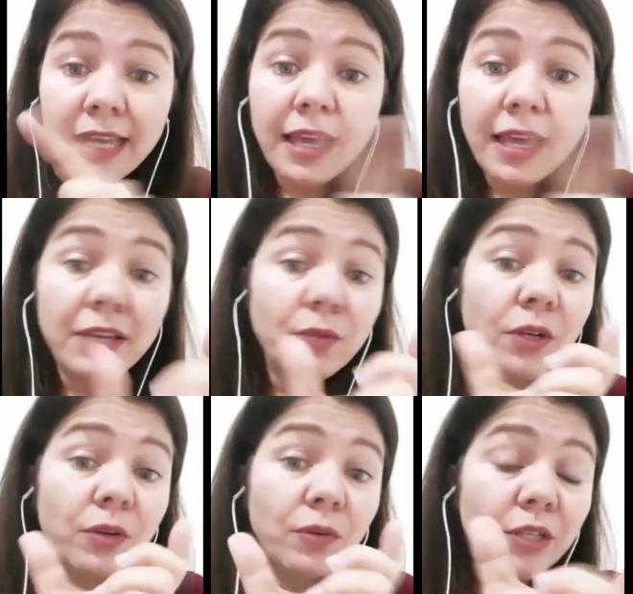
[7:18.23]
and then you
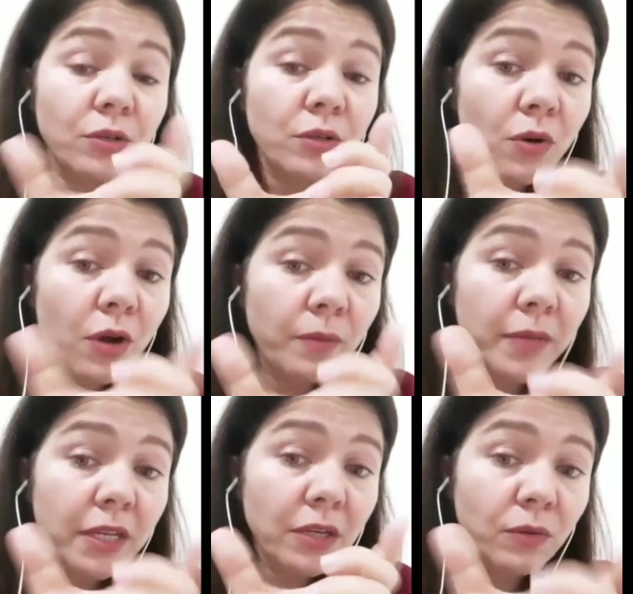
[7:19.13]
are going to know how
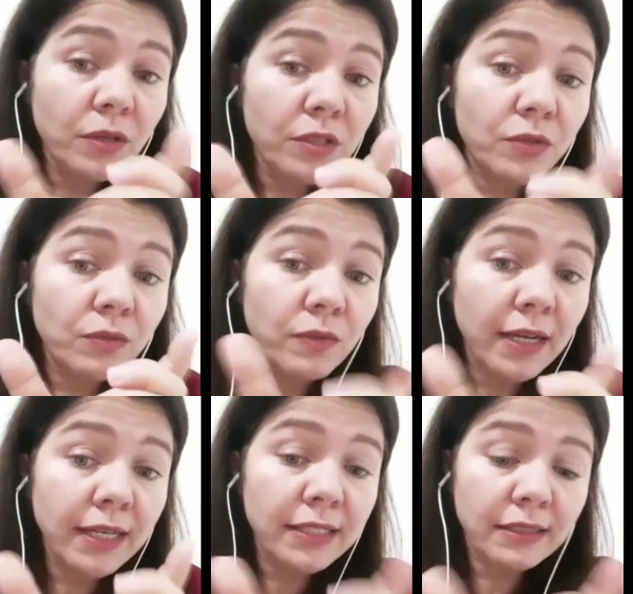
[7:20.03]
many words you
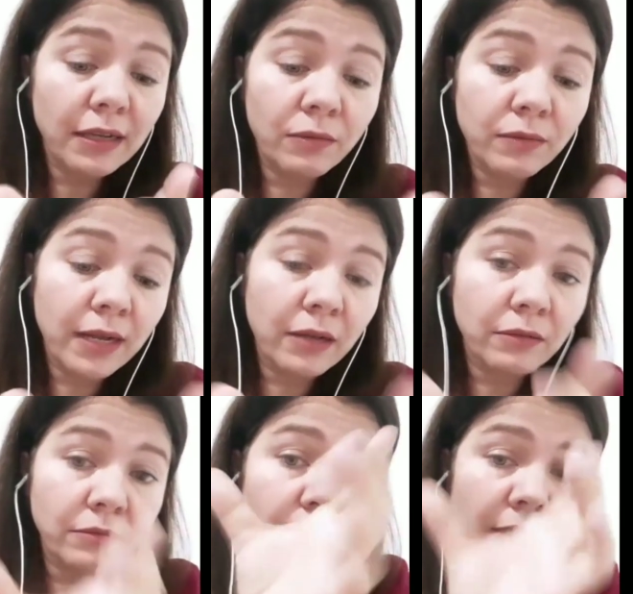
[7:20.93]
write
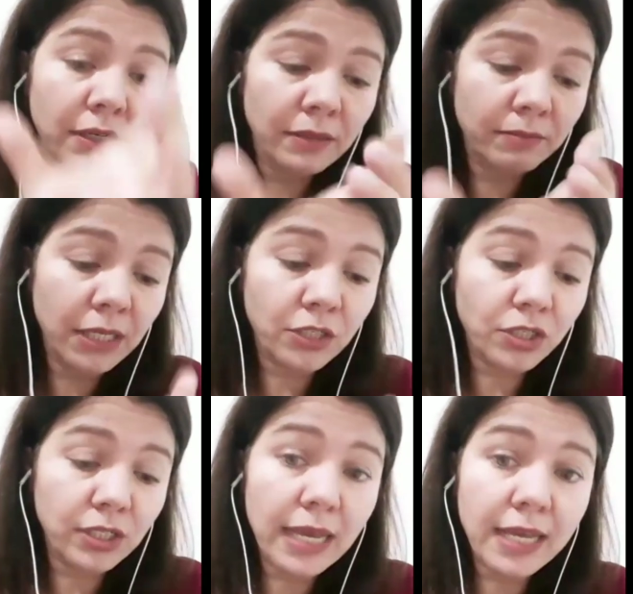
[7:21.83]
around
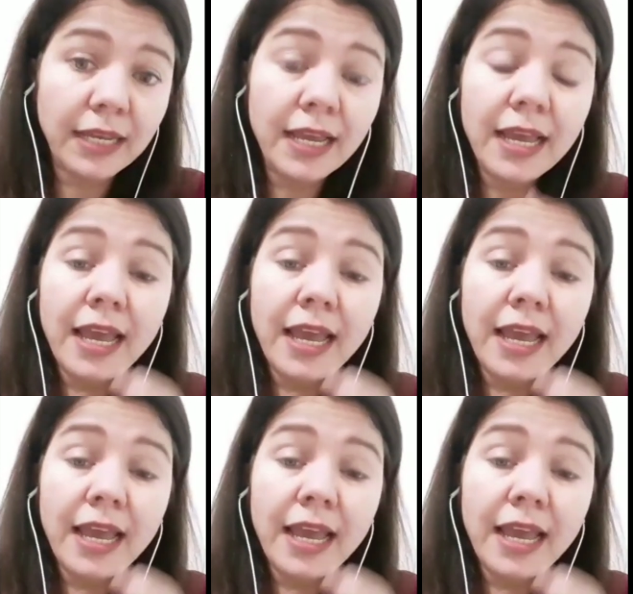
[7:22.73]
each line.